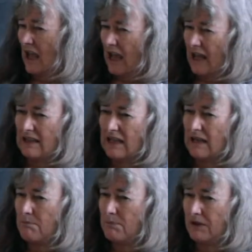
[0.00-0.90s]
And
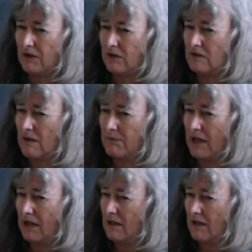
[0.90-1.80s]
they build
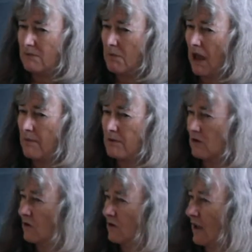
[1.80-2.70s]
something that perhaps
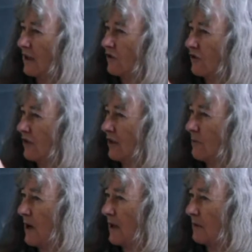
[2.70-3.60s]
looks like a
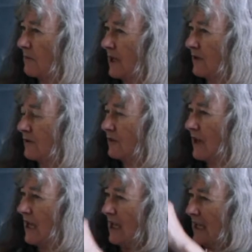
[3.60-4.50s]
termite mound
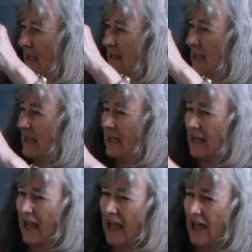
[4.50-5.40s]
in that it
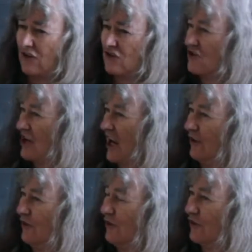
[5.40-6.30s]
has
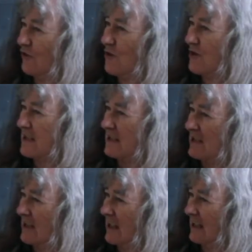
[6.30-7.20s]
channels through it
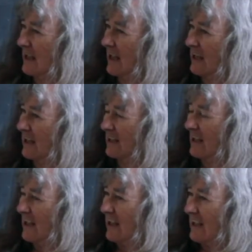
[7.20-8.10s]
so that they
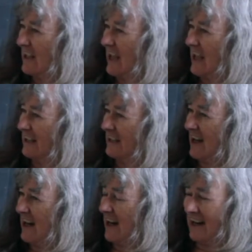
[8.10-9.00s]
can then
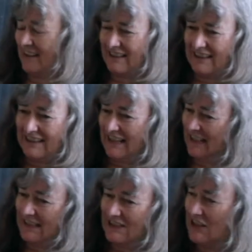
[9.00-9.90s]
uh,
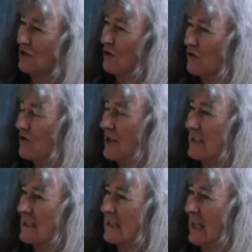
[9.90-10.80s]
get the
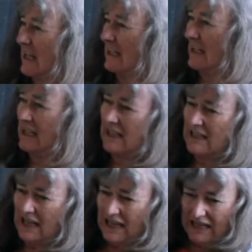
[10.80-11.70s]
nutrients they
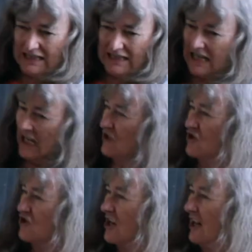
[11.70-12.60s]
need and they can
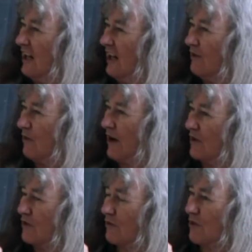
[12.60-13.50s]
channel it
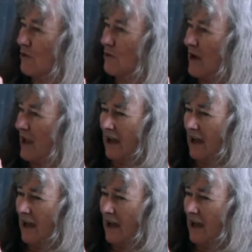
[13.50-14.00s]
right through.